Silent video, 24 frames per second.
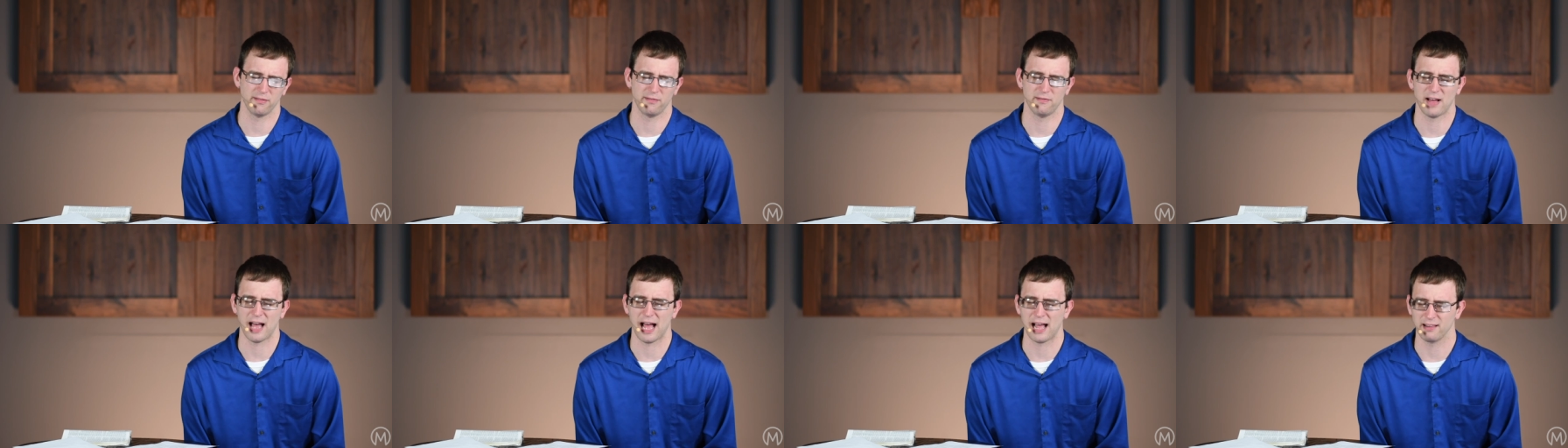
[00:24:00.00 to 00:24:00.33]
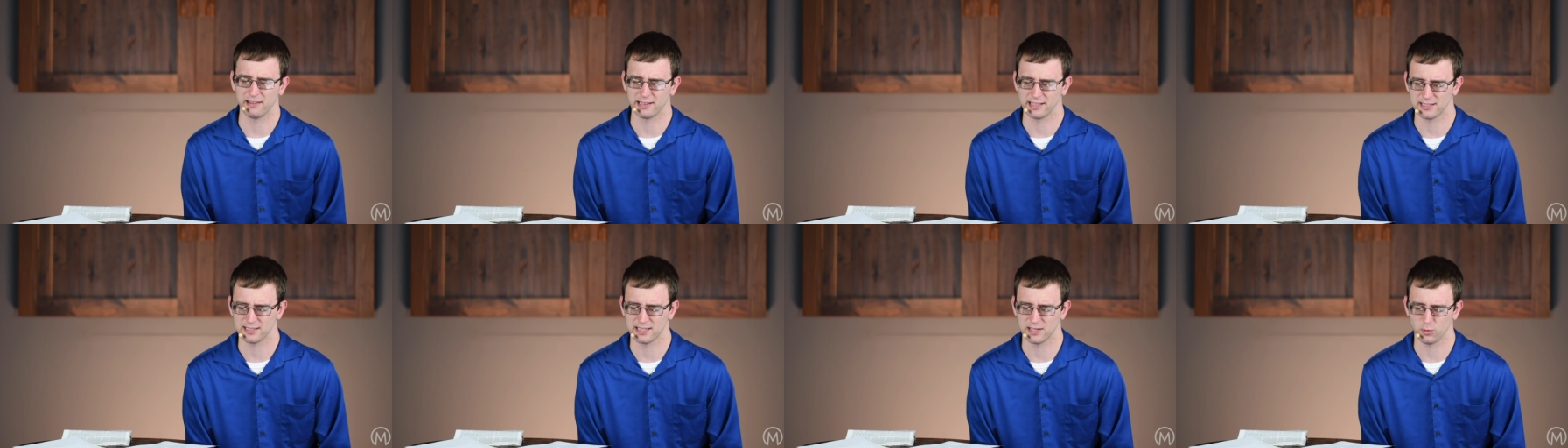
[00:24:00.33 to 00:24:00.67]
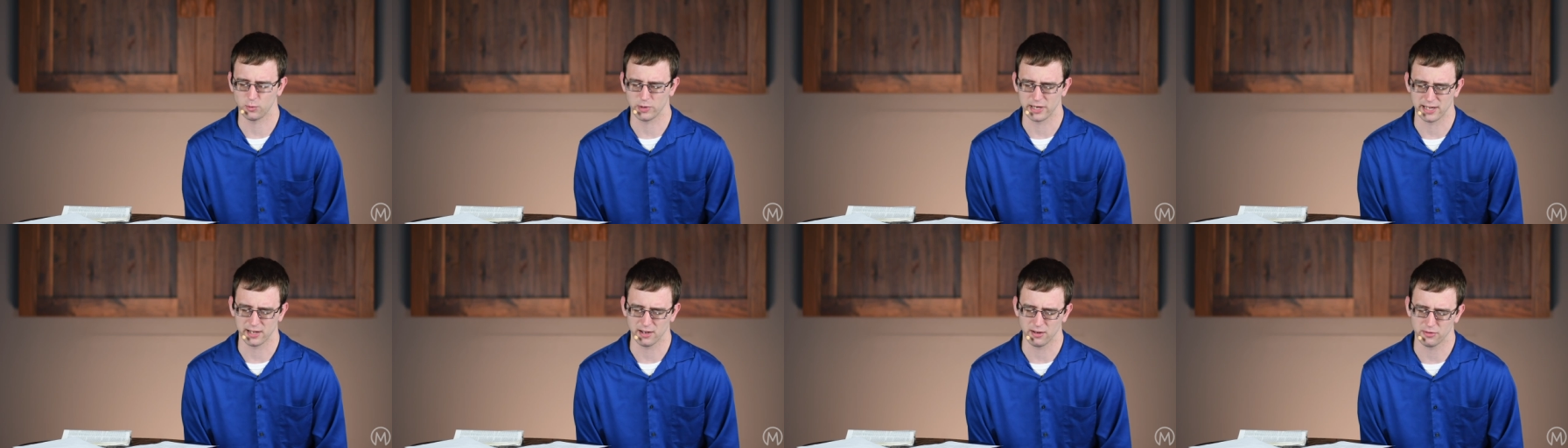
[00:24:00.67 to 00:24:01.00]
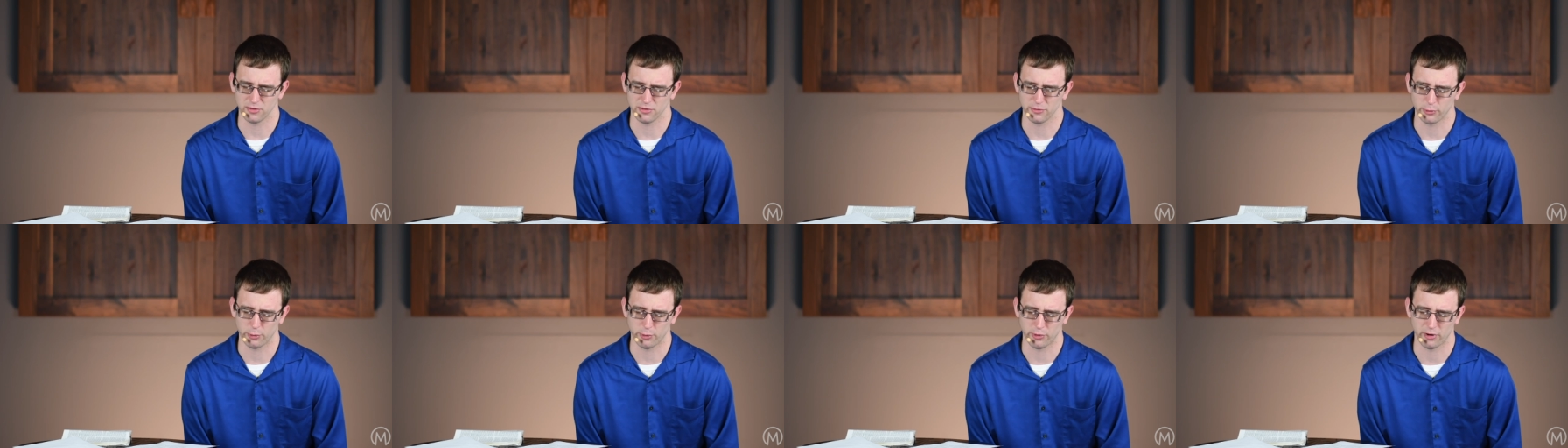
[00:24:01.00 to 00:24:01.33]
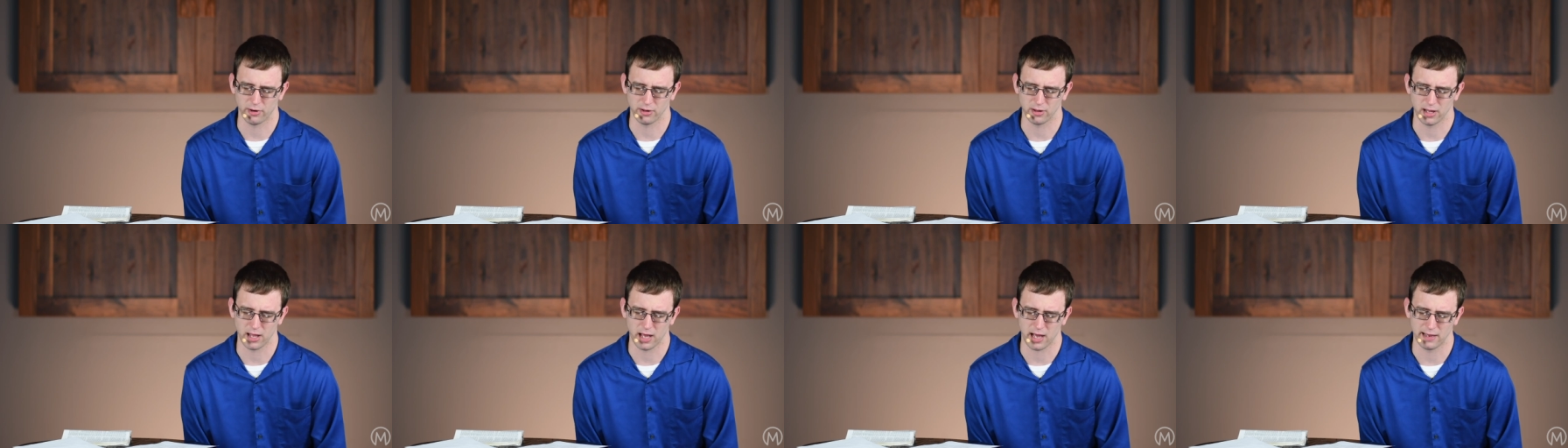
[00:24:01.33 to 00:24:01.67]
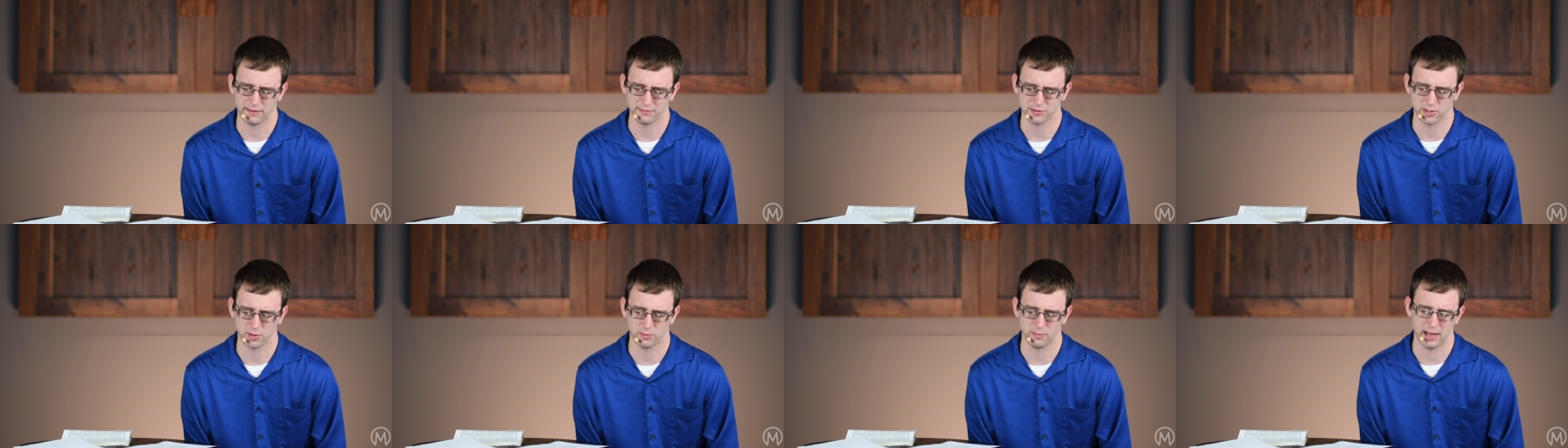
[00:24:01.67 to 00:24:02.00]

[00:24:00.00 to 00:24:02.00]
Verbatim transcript: the valleys that we go through in our lives,